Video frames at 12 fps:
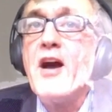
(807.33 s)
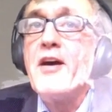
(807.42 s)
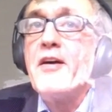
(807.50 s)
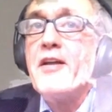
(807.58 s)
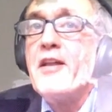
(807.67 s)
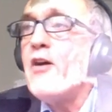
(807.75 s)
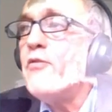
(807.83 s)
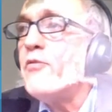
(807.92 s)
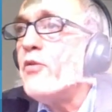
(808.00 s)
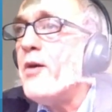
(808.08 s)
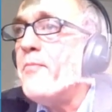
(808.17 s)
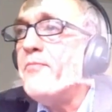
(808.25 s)
Yeah,
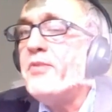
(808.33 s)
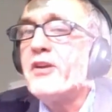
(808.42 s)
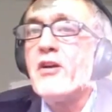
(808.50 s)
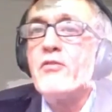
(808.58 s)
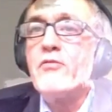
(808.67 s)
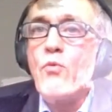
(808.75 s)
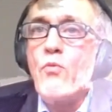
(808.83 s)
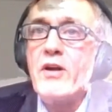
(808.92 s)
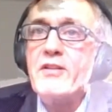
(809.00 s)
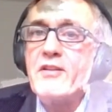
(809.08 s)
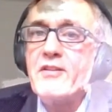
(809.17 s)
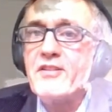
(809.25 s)
now we go
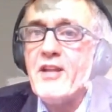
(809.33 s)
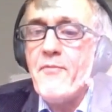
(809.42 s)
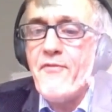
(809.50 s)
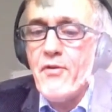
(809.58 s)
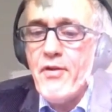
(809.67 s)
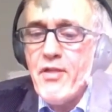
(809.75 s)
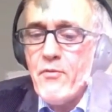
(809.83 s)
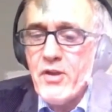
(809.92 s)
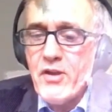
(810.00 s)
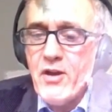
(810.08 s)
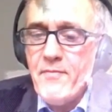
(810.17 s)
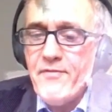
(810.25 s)
one step
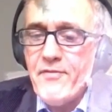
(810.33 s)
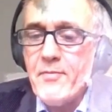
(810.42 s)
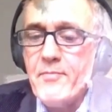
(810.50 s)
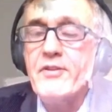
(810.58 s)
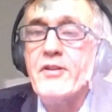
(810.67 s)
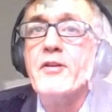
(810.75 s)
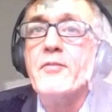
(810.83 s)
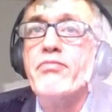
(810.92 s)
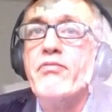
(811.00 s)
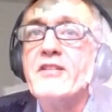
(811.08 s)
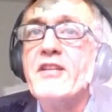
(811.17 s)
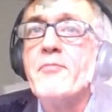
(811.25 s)
further. We come from
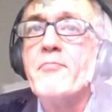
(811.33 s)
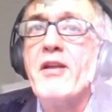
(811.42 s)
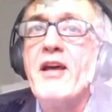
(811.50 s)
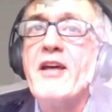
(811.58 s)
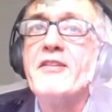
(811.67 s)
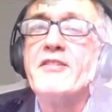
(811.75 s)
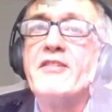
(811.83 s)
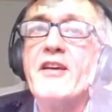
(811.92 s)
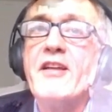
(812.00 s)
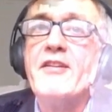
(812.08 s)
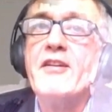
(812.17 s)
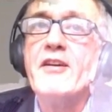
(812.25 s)
the pressing
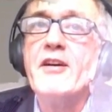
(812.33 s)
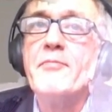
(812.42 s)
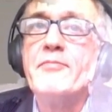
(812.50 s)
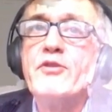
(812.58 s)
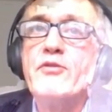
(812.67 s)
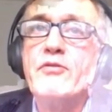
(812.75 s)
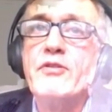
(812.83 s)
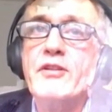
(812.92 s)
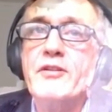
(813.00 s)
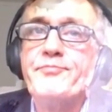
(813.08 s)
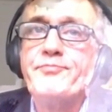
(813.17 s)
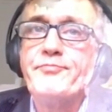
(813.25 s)
plant then
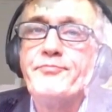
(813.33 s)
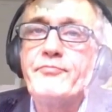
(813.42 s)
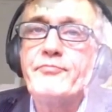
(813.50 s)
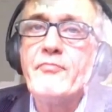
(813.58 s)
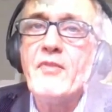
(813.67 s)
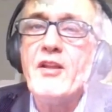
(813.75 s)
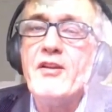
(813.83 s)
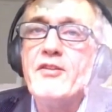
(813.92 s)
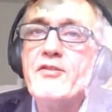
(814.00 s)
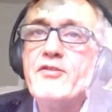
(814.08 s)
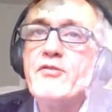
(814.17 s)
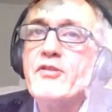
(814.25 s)
to
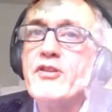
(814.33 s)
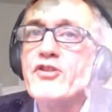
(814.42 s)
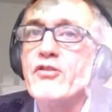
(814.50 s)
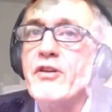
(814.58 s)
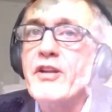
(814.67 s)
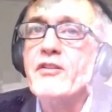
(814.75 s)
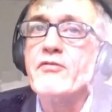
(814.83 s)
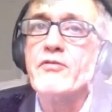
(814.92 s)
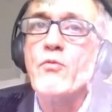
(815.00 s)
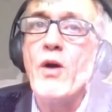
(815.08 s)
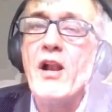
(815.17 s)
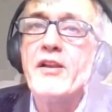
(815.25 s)
the joining,
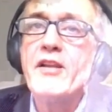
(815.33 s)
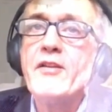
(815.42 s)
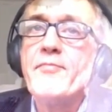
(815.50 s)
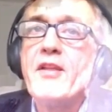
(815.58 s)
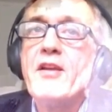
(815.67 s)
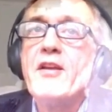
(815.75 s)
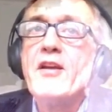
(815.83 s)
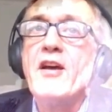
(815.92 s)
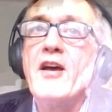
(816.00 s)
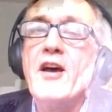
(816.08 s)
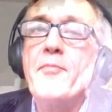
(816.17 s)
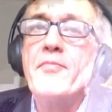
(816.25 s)
to the welding.
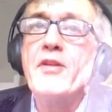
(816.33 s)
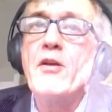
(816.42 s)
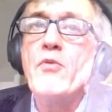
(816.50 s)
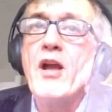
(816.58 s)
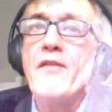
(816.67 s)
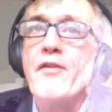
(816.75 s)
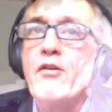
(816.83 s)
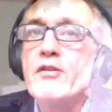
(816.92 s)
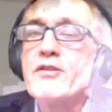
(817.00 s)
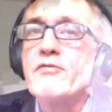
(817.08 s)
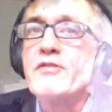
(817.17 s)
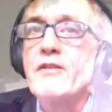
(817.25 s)
Here we
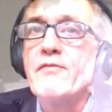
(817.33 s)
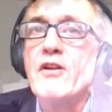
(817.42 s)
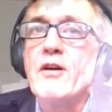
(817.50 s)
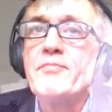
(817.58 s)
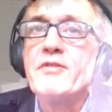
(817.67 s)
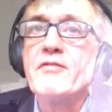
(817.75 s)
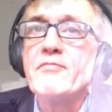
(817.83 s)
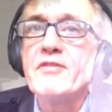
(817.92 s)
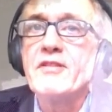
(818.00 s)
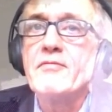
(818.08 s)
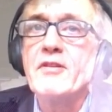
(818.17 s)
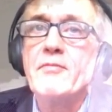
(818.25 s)
have also
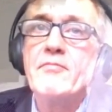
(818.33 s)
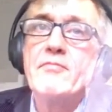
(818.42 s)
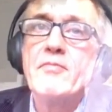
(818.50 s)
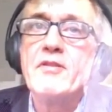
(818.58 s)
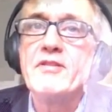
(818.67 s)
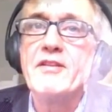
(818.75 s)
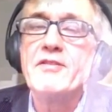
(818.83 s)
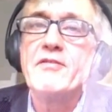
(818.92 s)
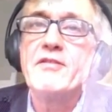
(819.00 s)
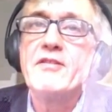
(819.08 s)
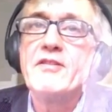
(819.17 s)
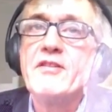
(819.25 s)
developed
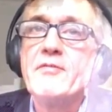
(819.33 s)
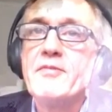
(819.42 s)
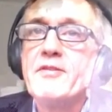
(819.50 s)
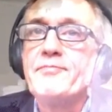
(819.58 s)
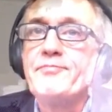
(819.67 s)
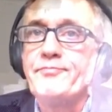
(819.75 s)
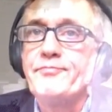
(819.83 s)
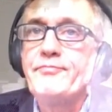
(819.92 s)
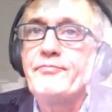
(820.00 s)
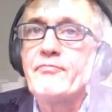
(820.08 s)
sensor systems.